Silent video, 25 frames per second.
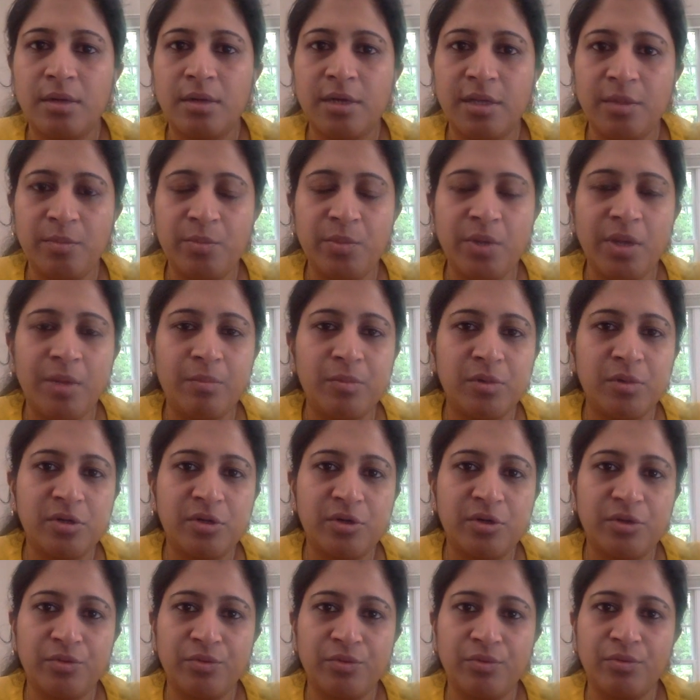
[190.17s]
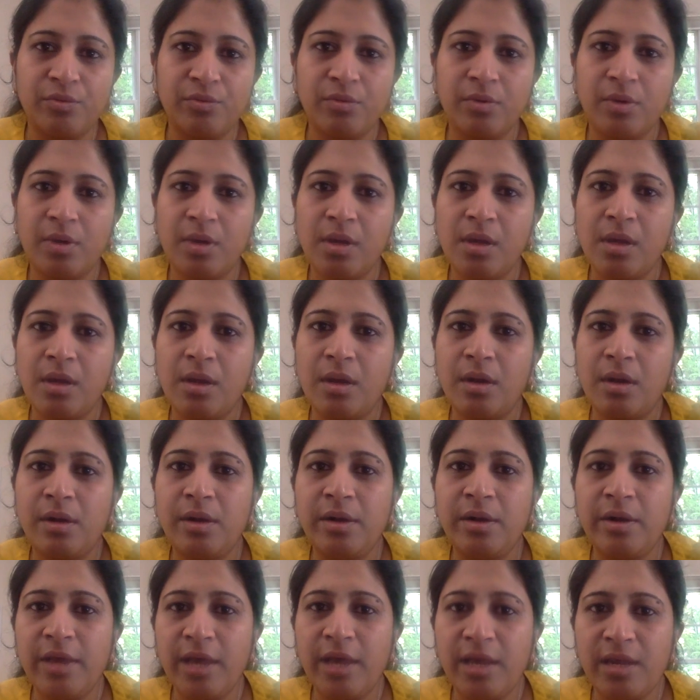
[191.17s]
Tip number two,
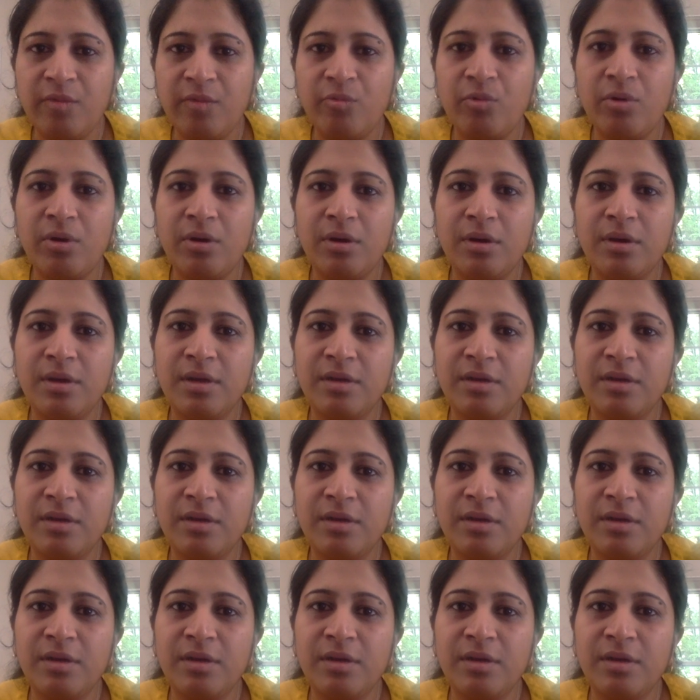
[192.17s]
deliver